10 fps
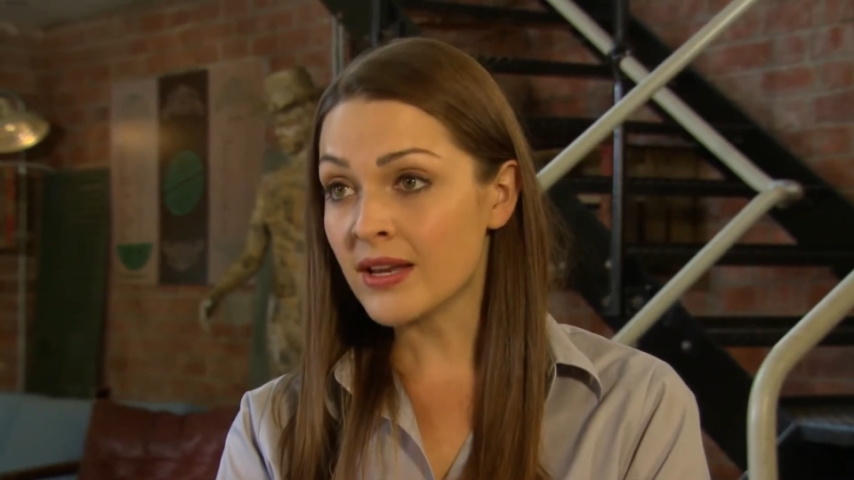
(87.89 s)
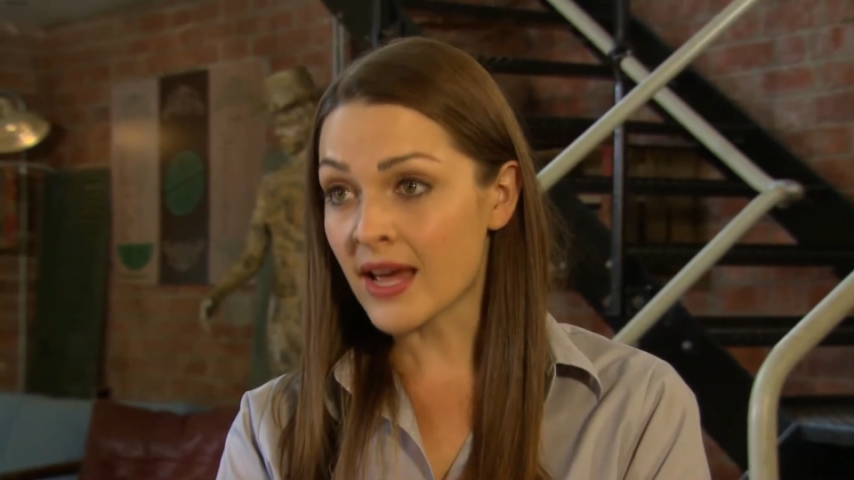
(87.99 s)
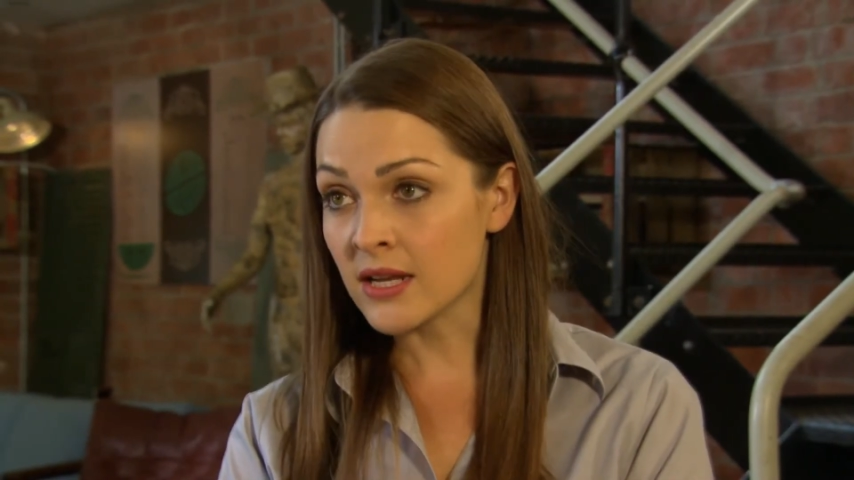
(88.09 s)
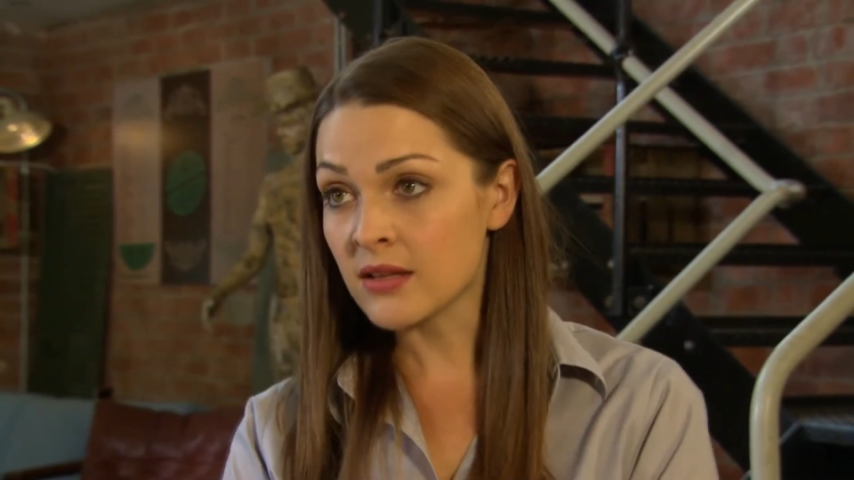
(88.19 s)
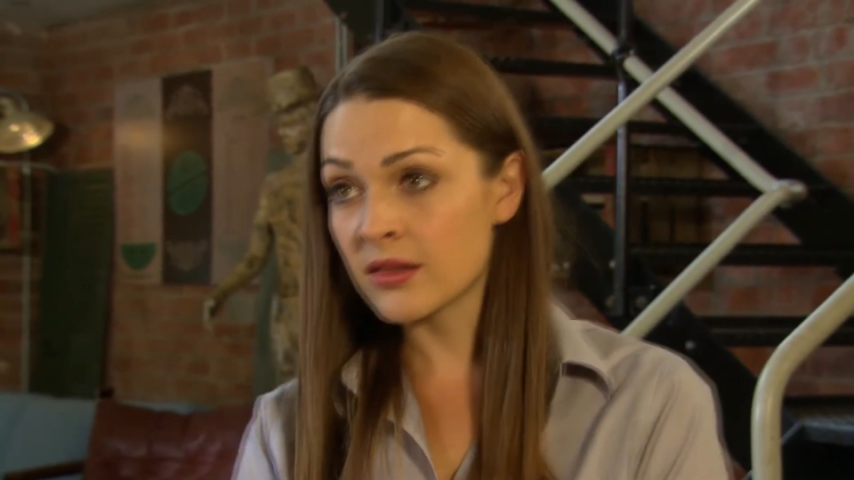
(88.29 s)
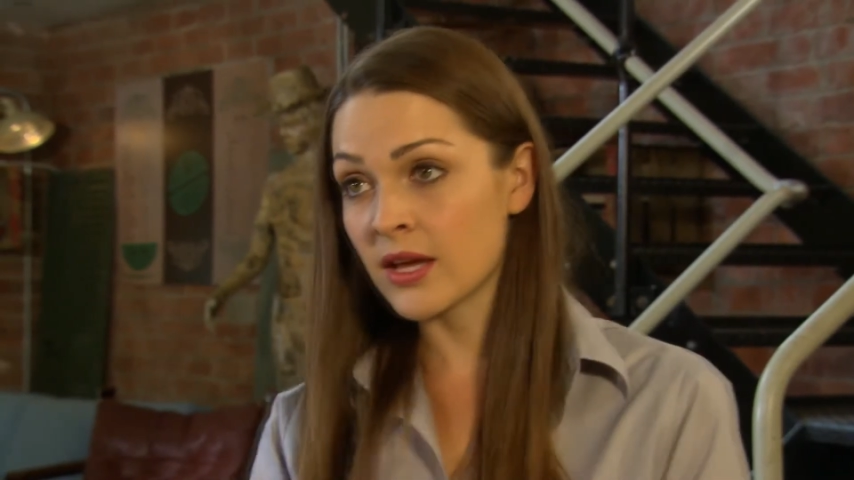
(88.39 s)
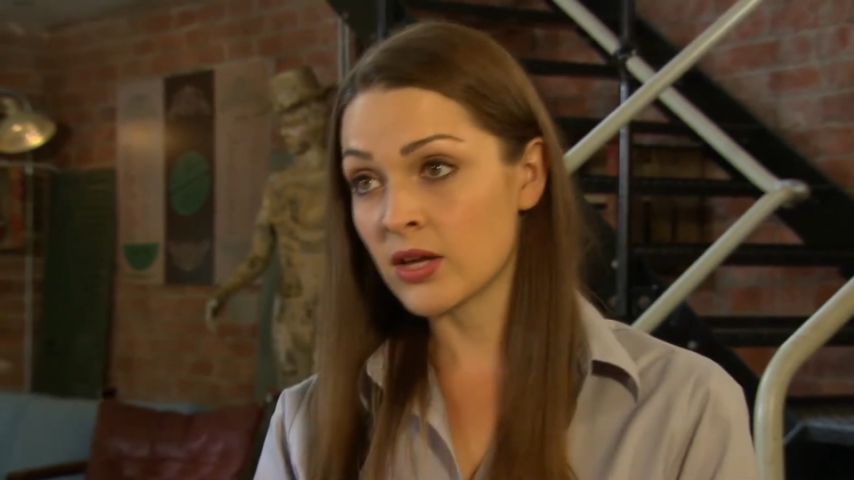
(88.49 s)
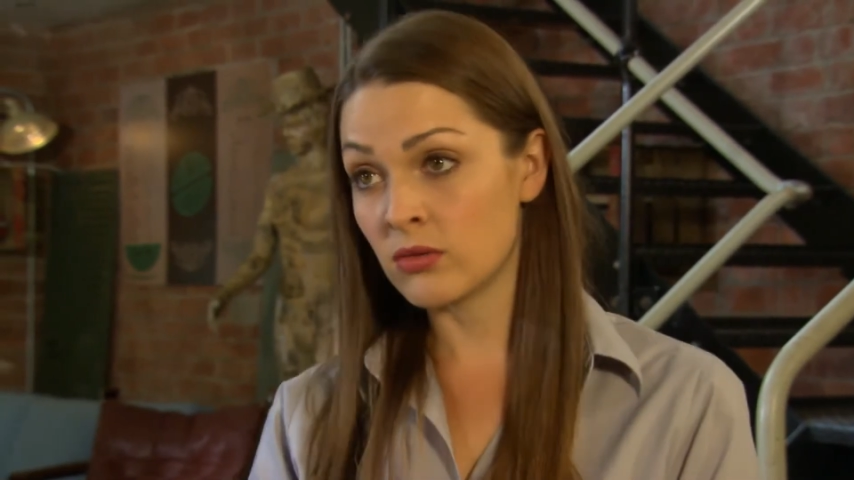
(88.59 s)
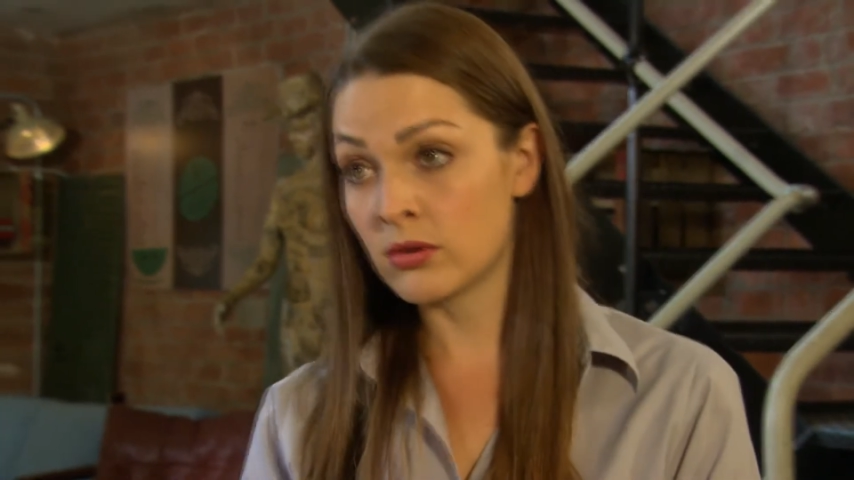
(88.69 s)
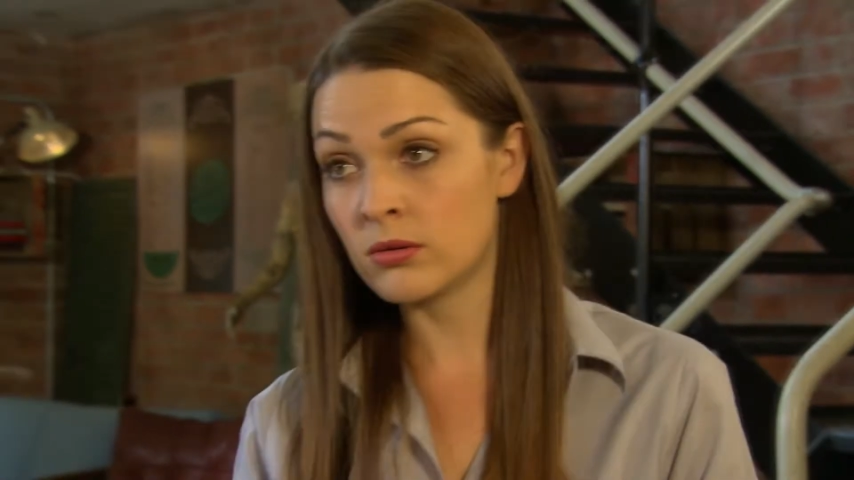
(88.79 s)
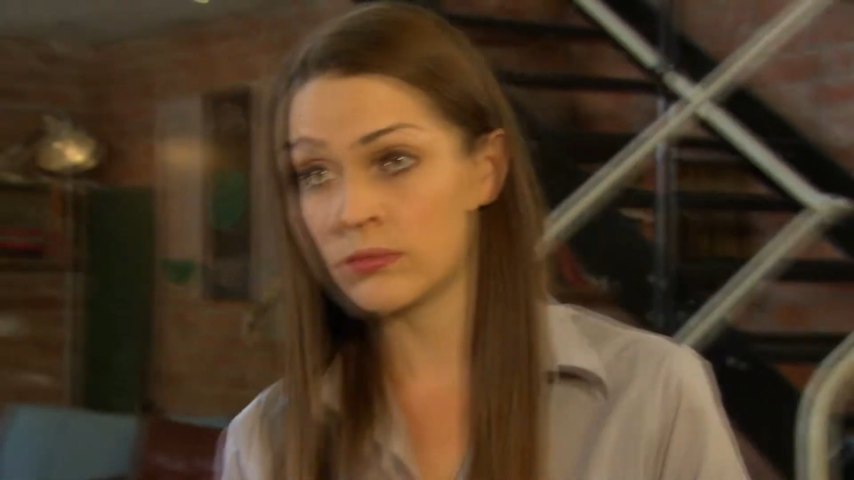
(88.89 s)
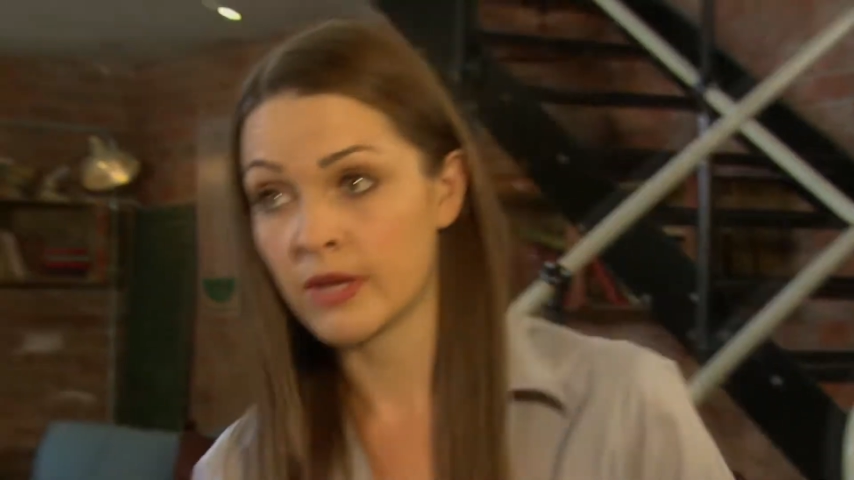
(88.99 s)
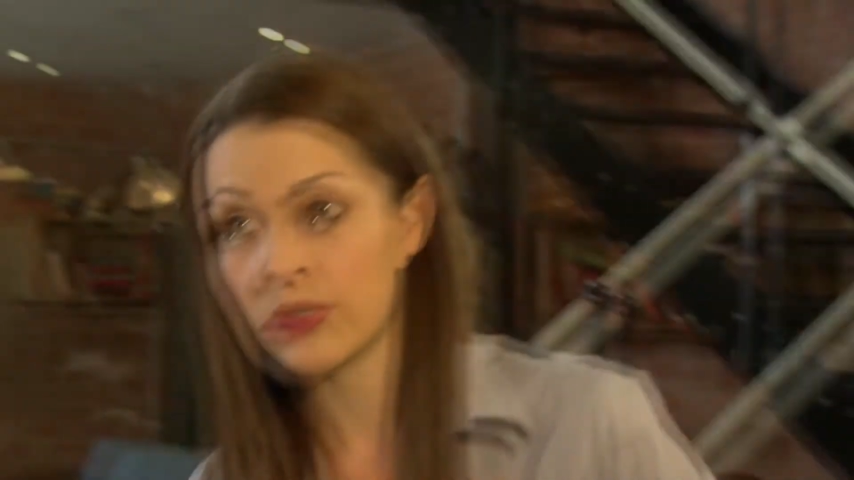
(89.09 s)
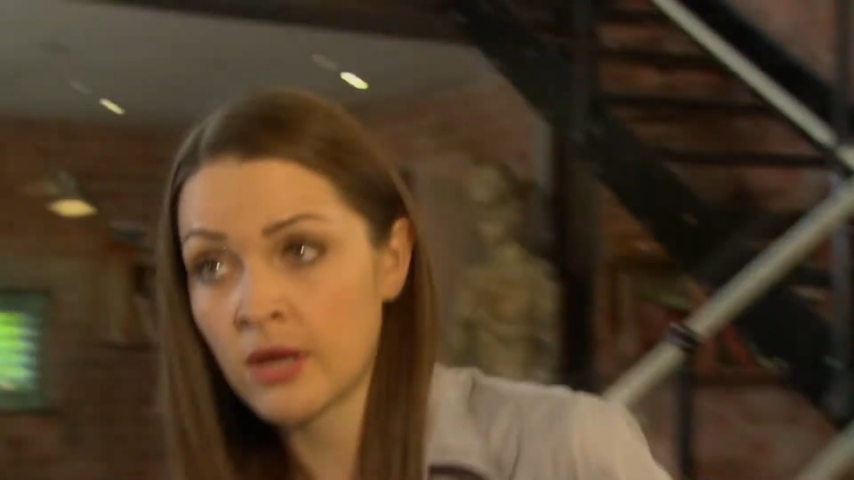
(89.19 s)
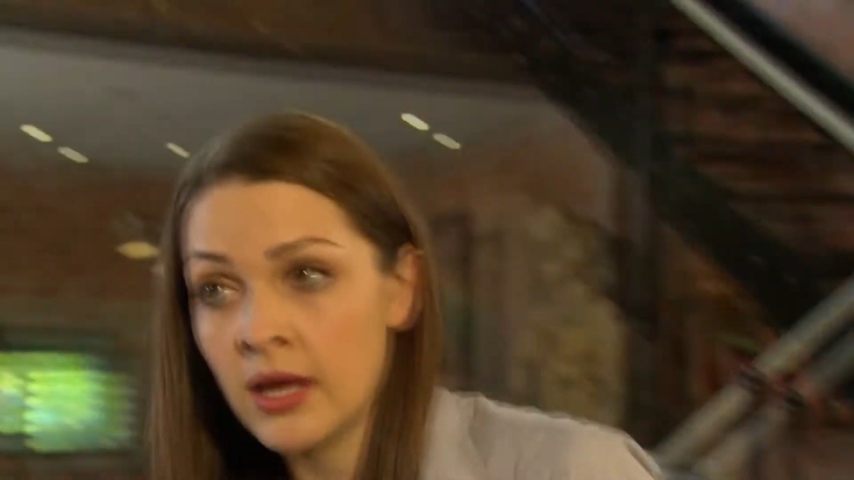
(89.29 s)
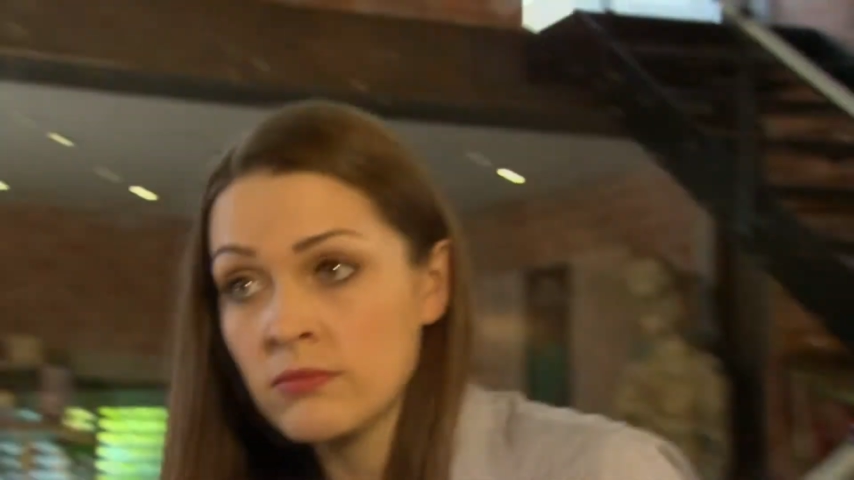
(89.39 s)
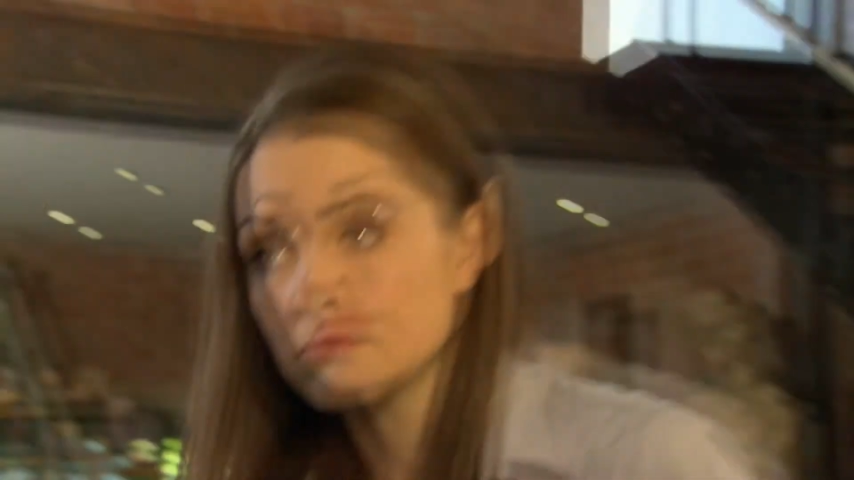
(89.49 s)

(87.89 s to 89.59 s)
anything, you call me, okay?